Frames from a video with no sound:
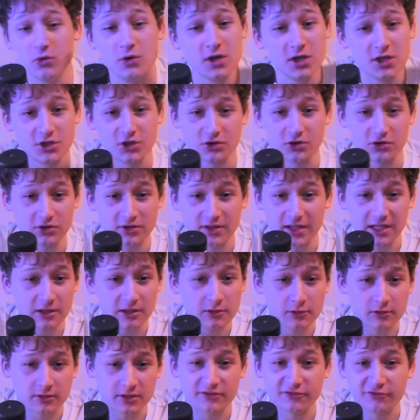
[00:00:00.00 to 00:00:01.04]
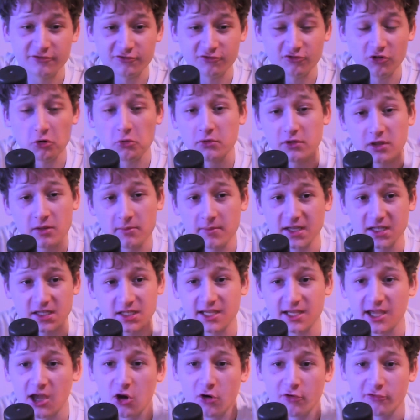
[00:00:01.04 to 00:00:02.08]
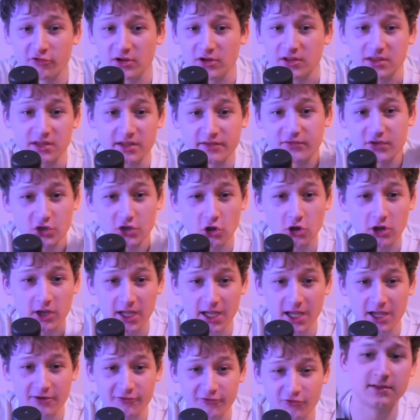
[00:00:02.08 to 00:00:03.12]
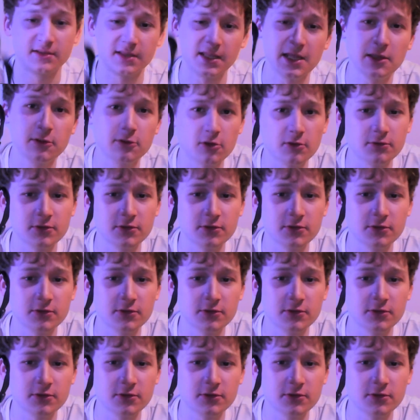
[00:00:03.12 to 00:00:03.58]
You could easily throw them at your girlfriend if you're not careful. These are the